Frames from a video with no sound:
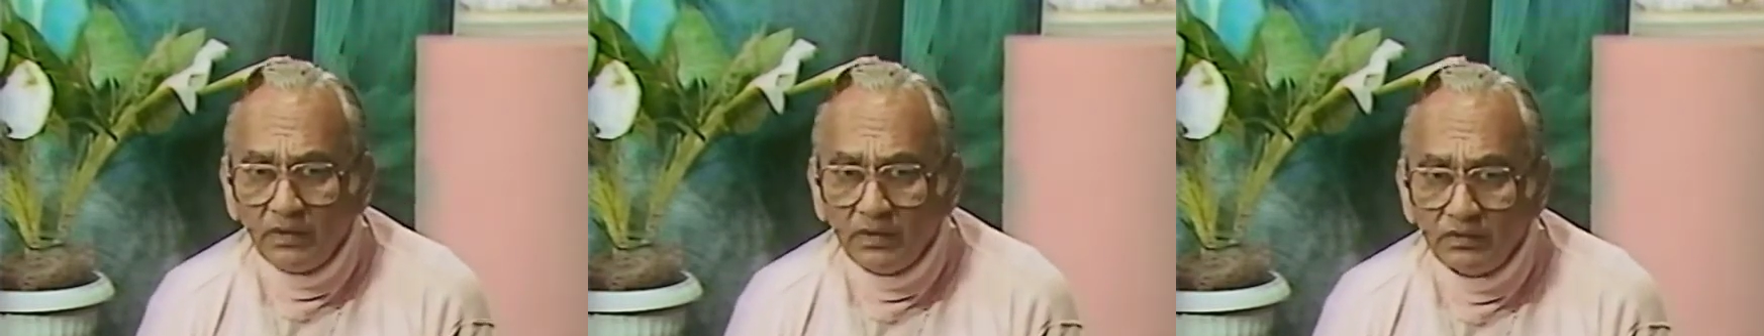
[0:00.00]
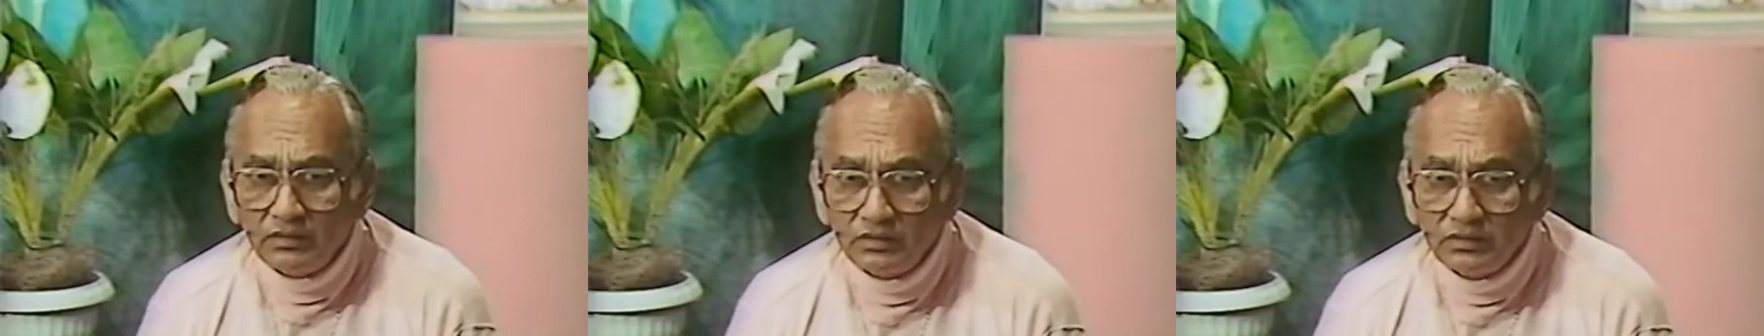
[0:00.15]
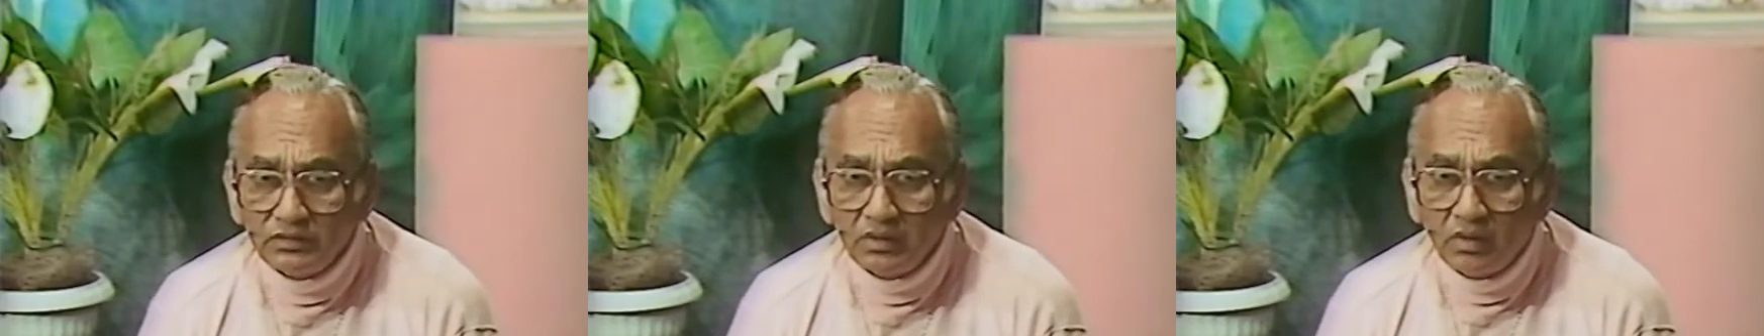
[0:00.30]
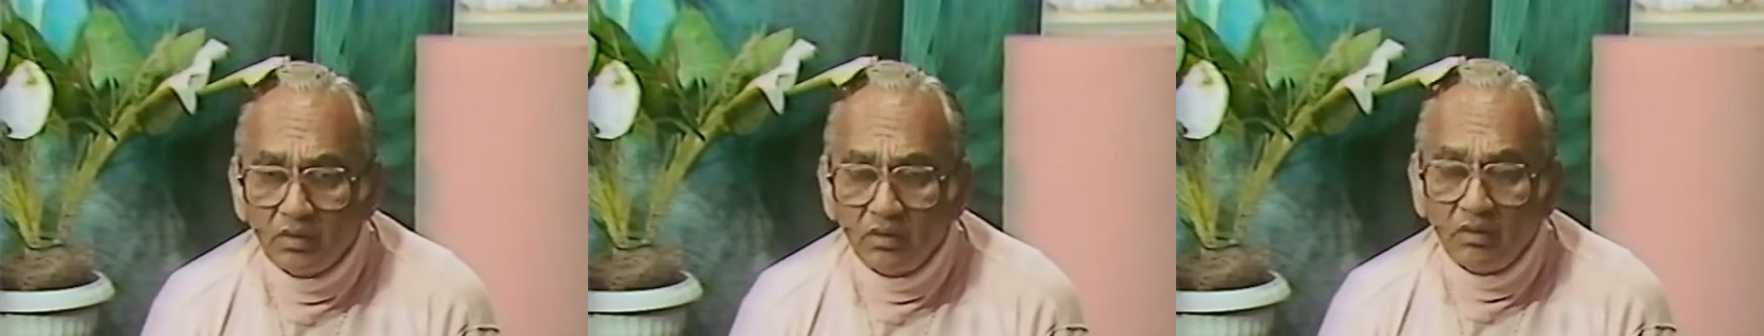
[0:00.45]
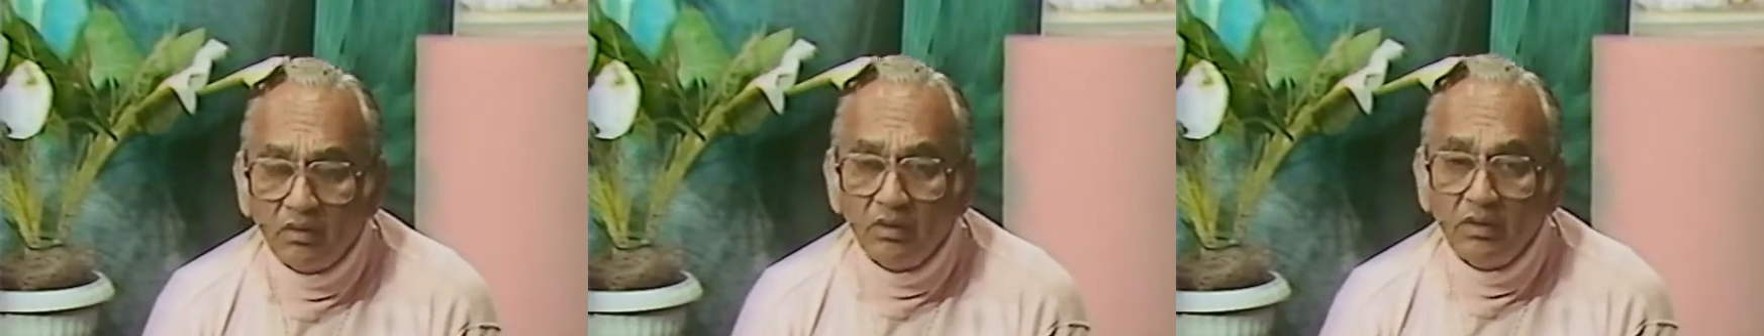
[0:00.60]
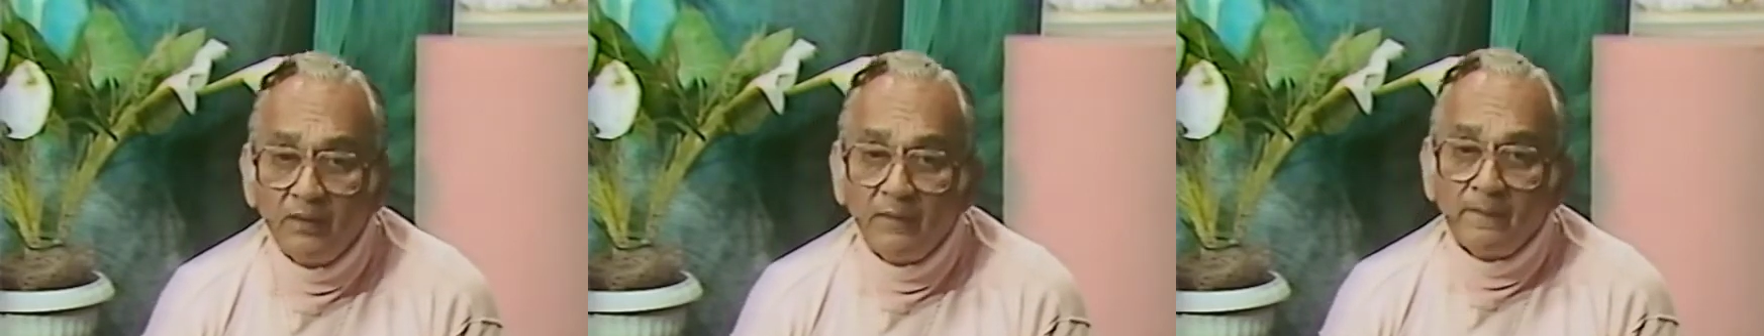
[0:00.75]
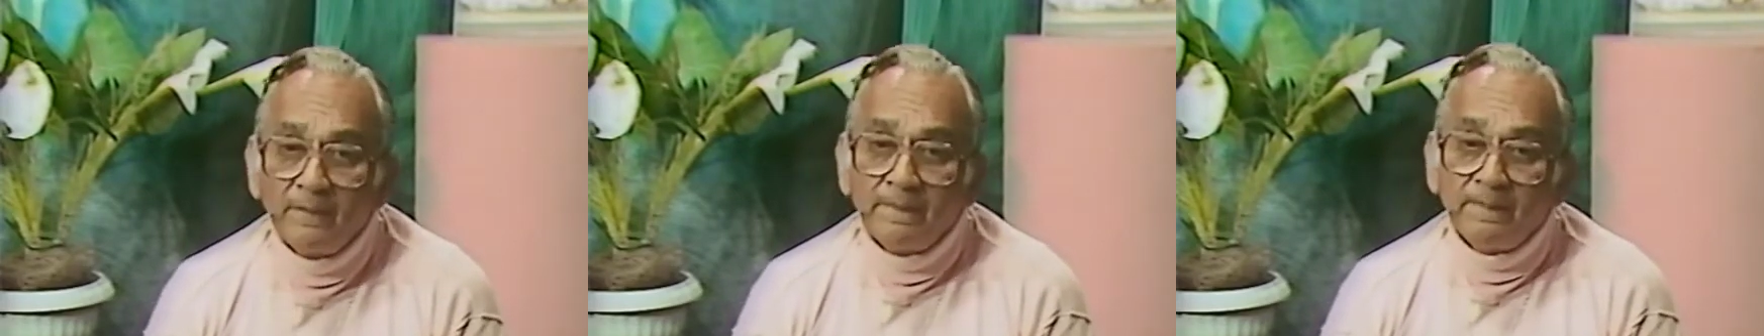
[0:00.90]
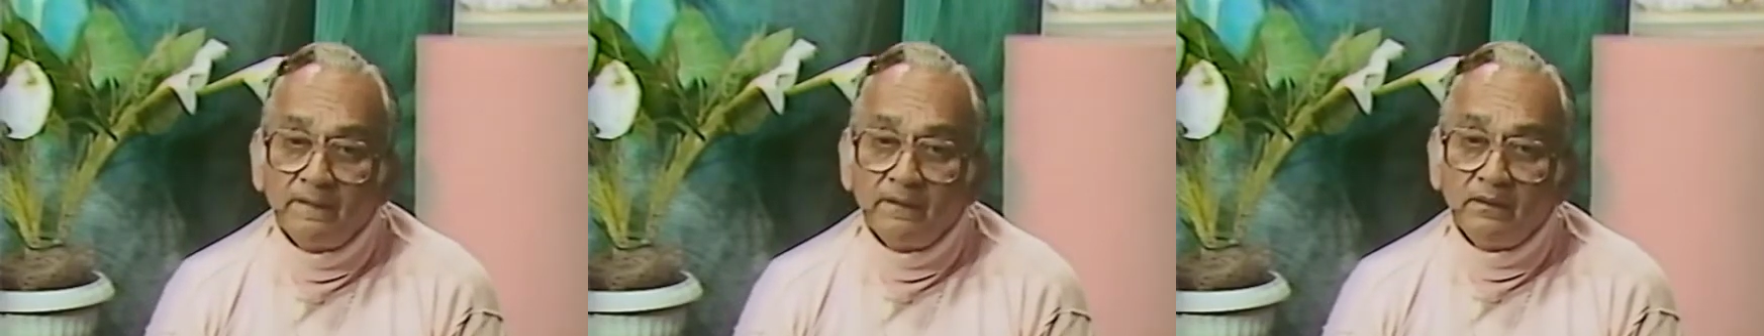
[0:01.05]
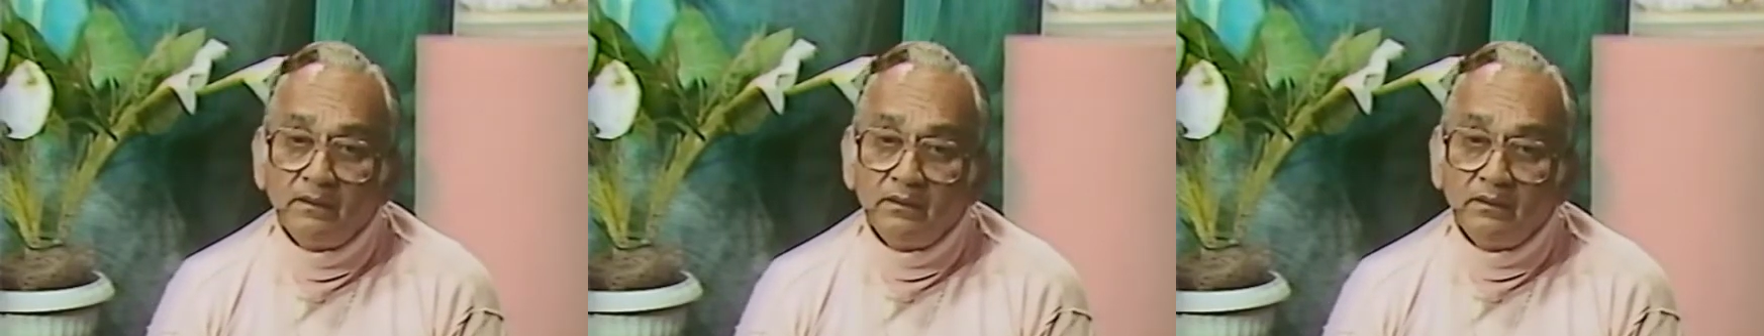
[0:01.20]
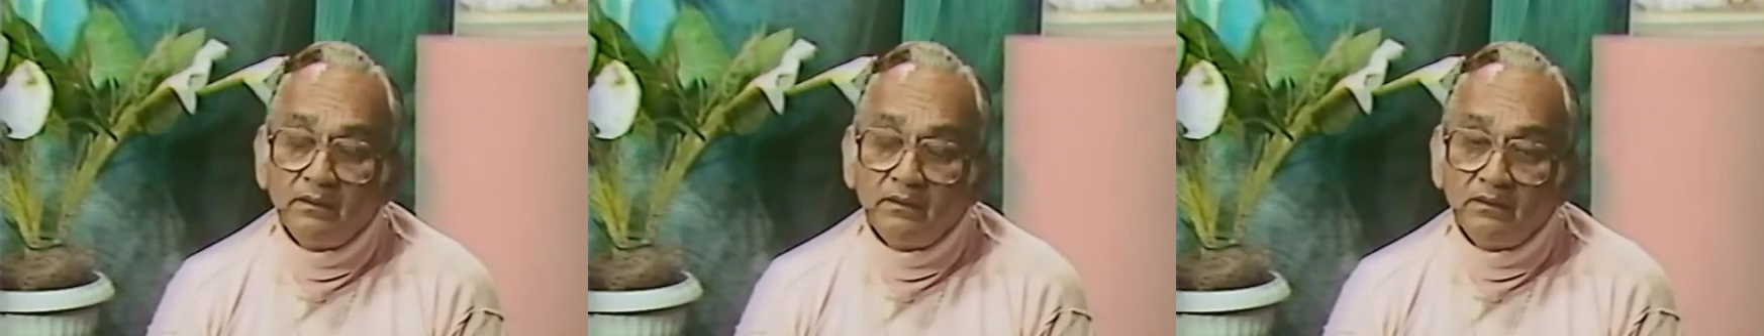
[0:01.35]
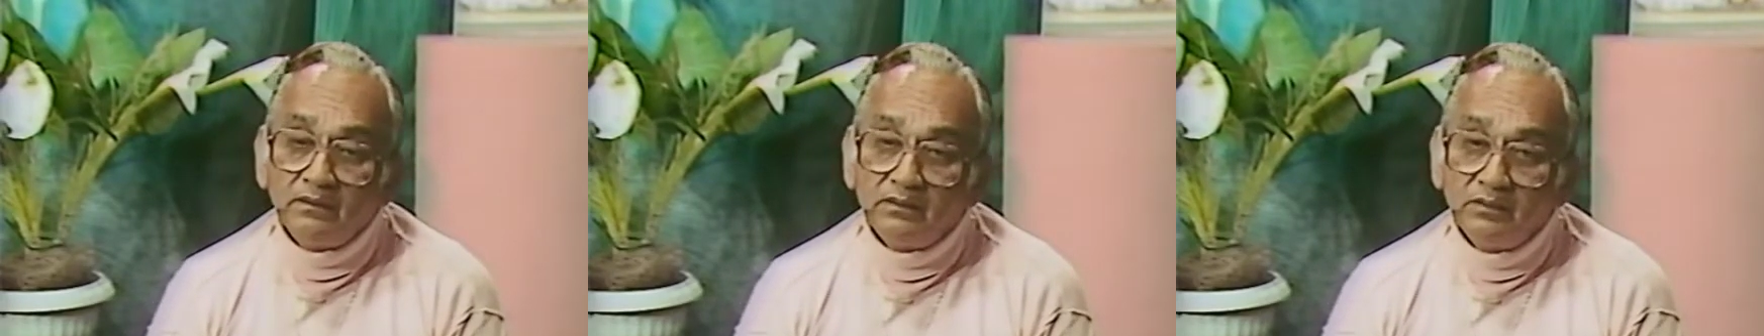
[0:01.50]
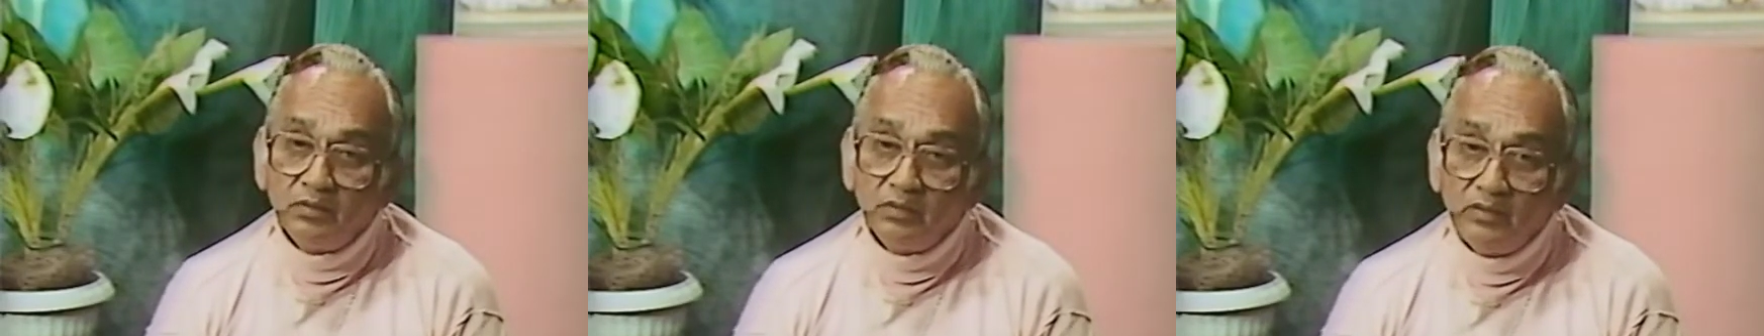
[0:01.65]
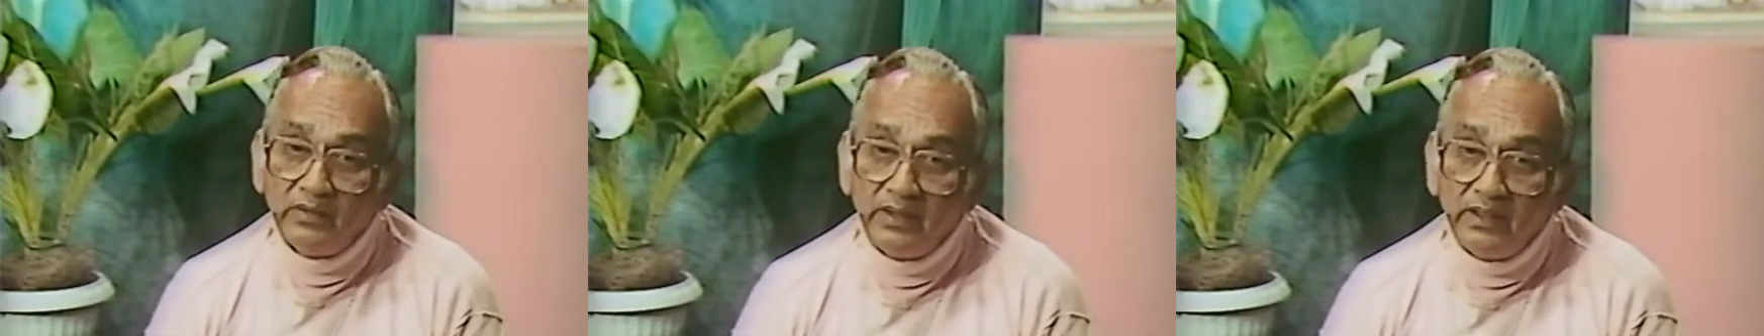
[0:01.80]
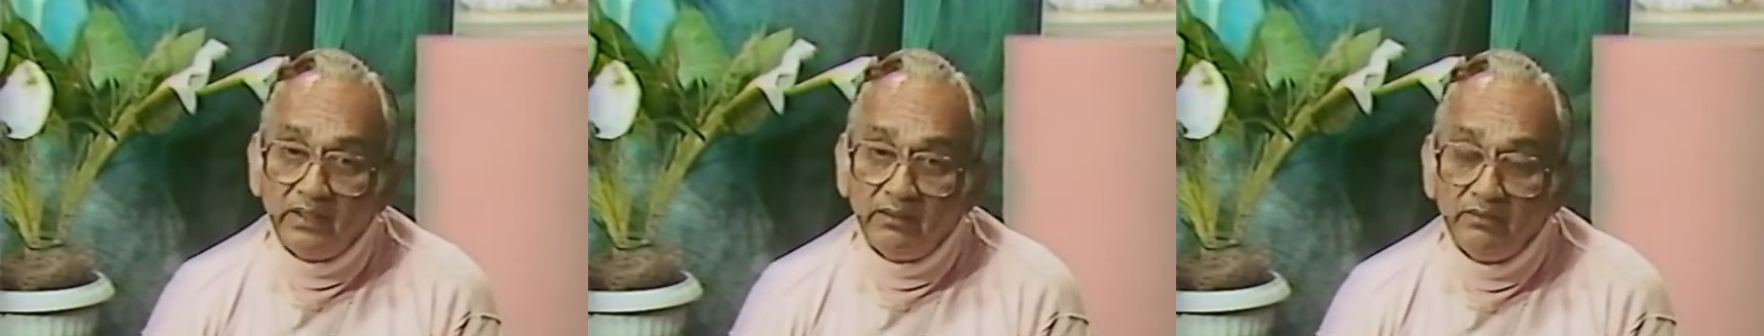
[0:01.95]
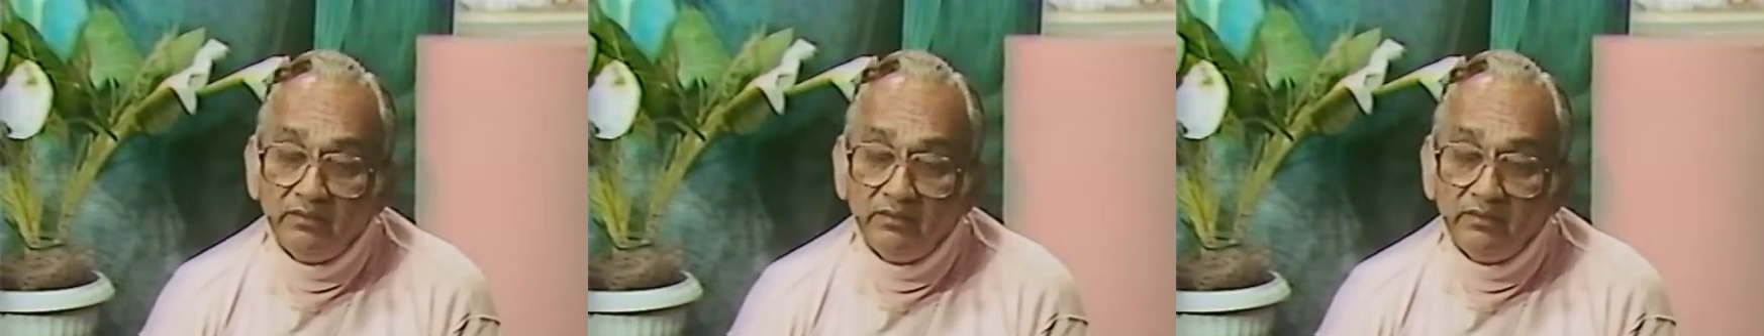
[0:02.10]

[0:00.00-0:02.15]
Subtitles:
So today